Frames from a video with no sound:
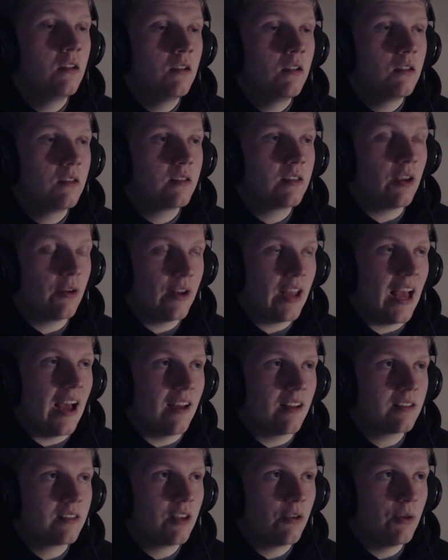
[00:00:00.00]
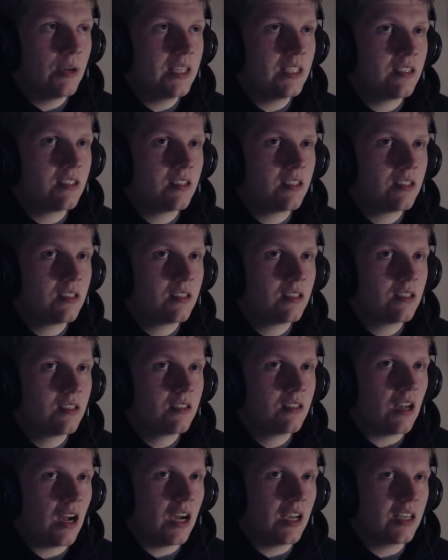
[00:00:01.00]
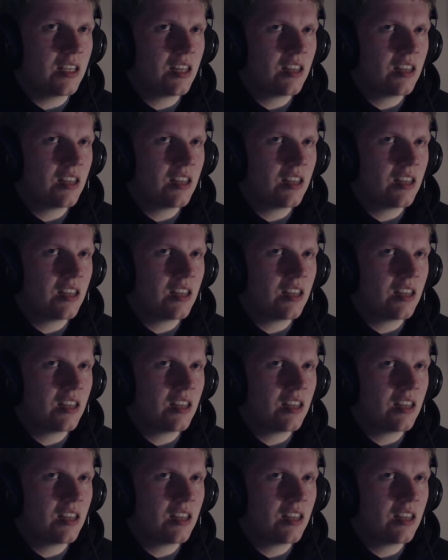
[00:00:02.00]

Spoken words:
There is. I'm